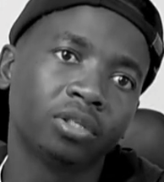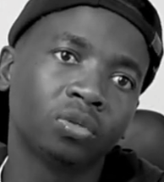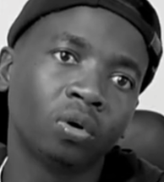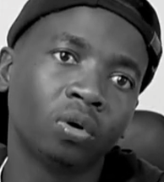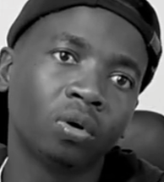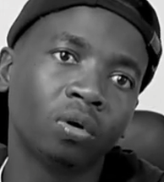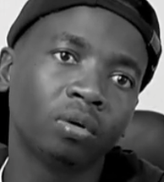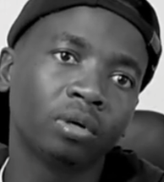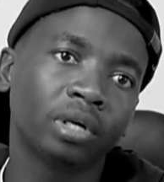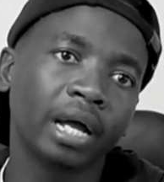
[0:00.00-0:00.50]

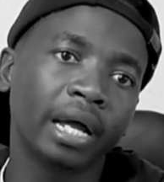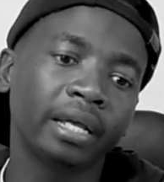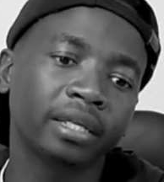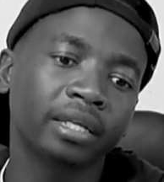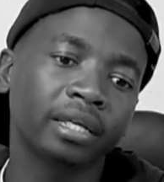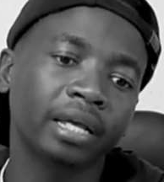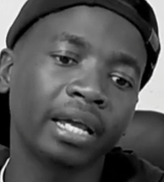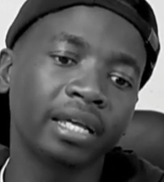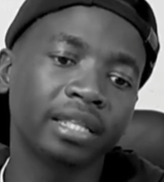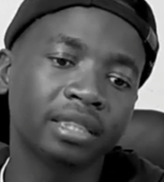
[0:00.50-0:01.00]
so
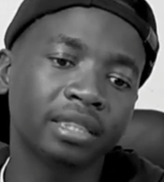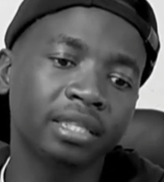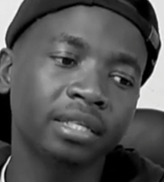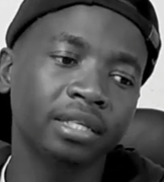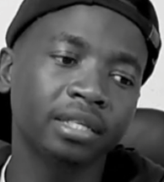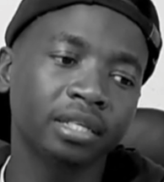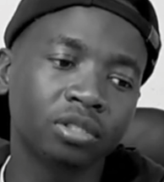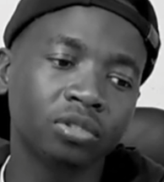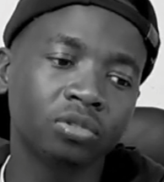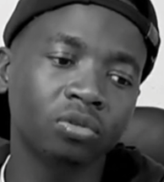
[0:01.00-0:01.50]
I
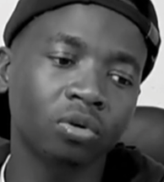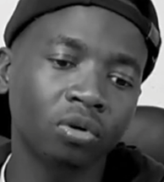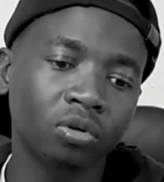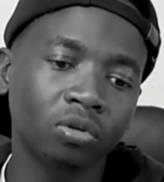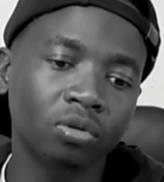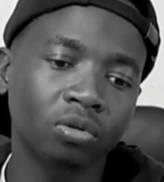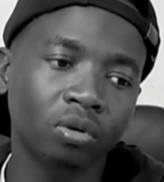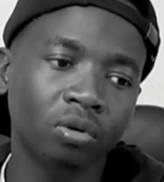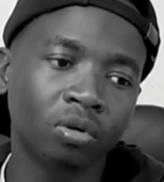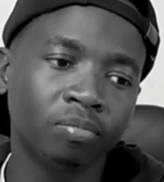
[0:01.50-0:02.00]
think it's
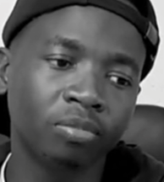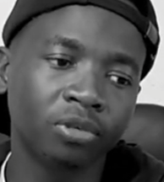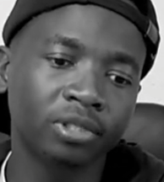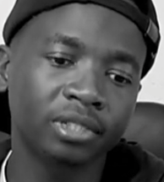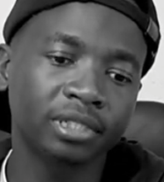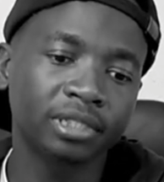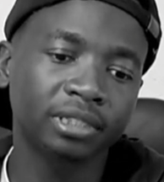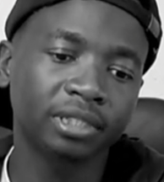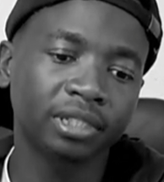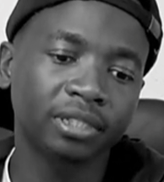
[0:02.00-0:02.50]

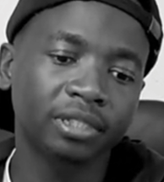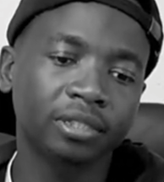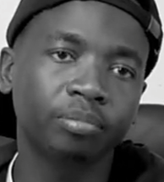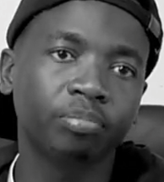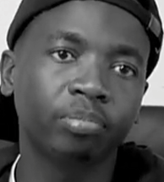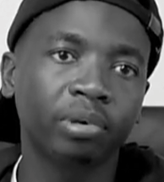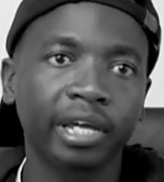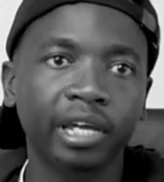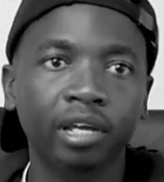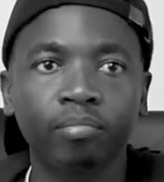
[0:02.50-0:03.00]
almost
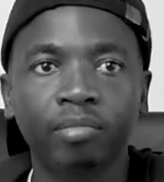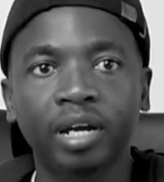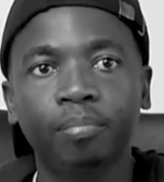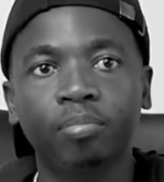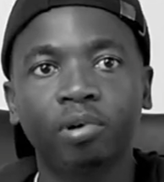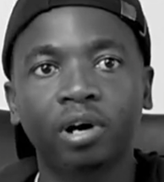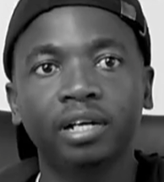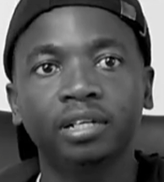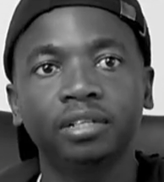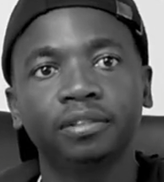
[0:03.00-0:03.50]
just playing my
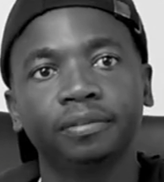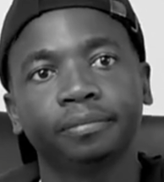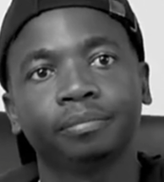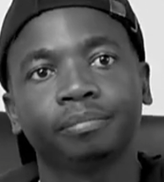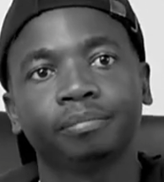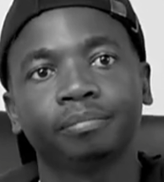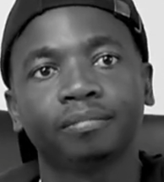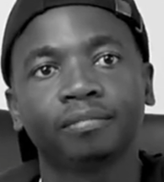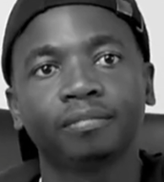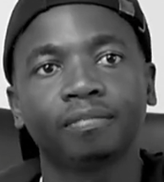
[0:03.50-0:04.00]
part.
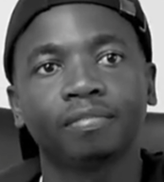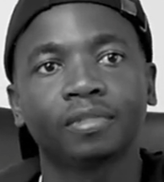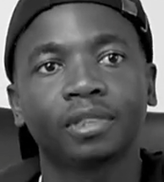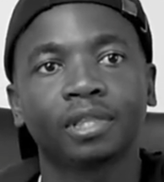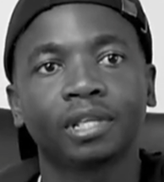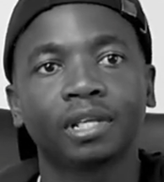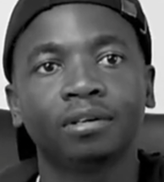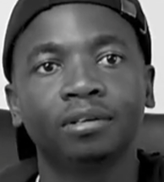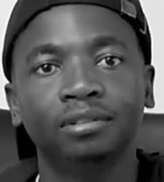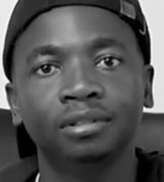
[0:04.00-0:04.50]

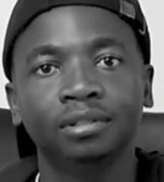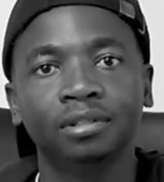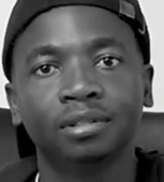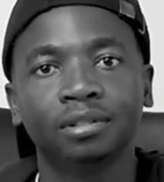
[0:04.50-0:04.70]
You know?